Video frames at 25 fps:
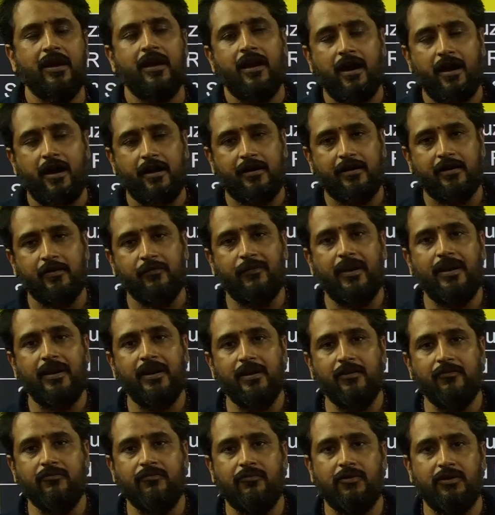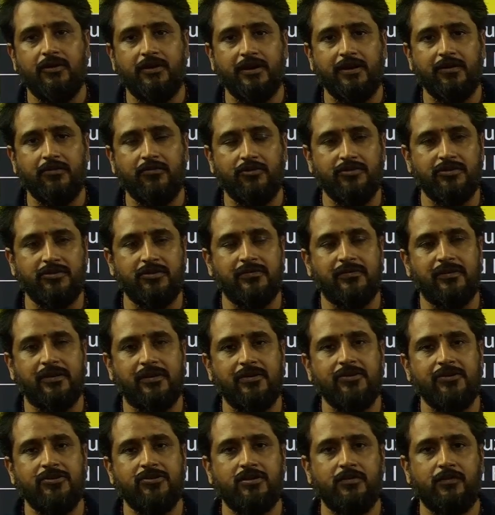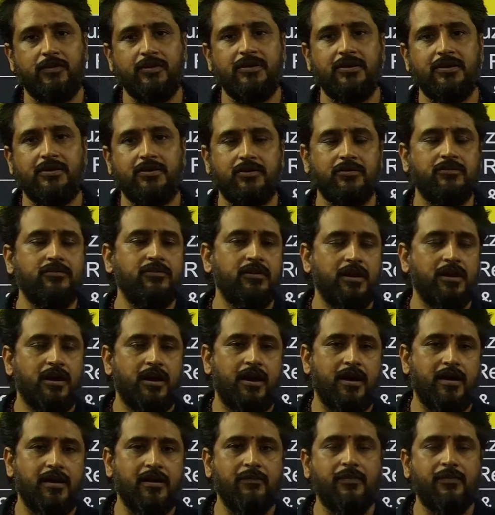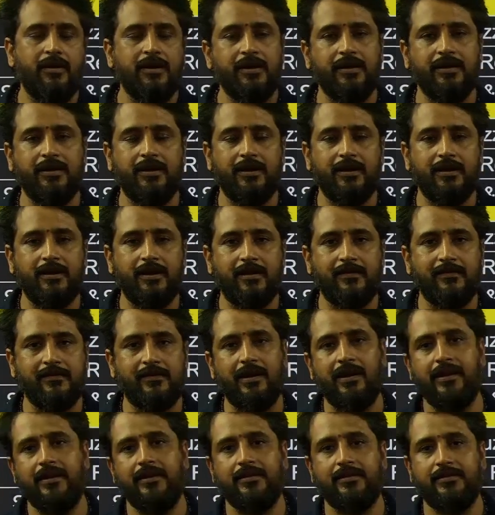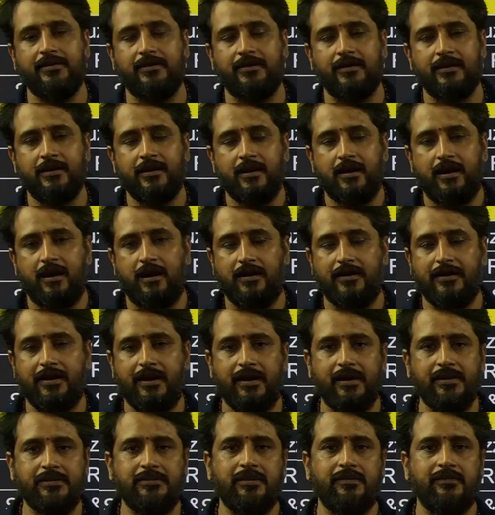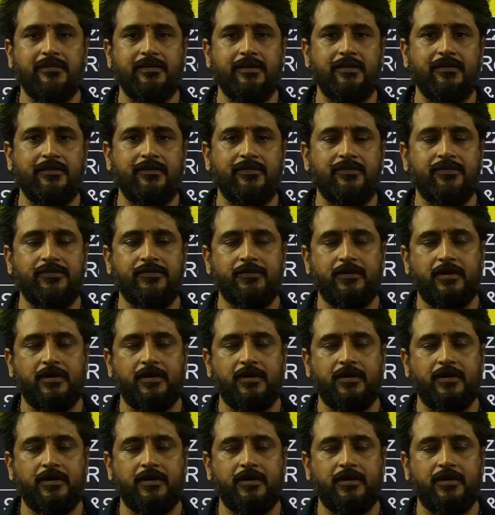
Remaining 14 questions are distributed to remaining areas like direction sense,